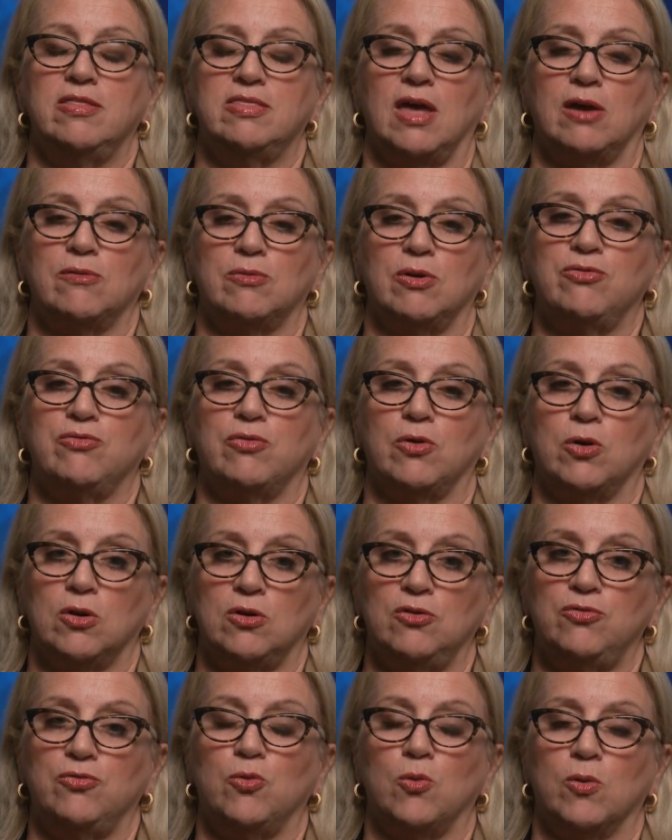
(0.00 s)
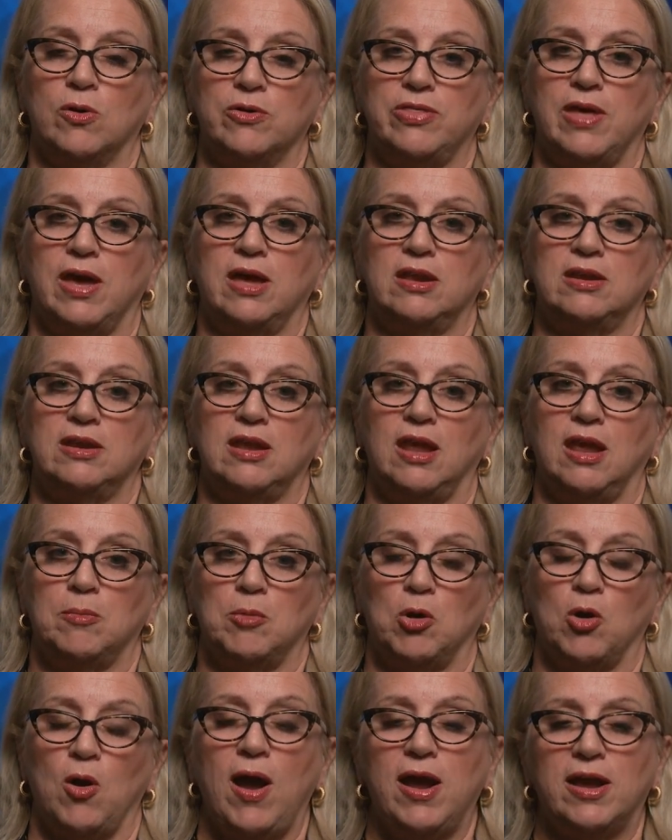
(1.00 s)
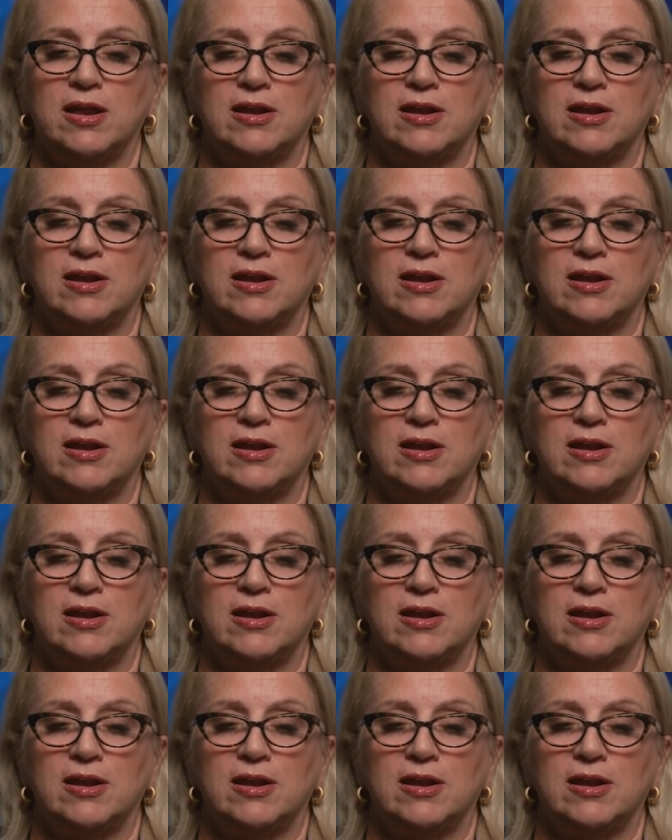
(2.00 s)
that referral for that MRI.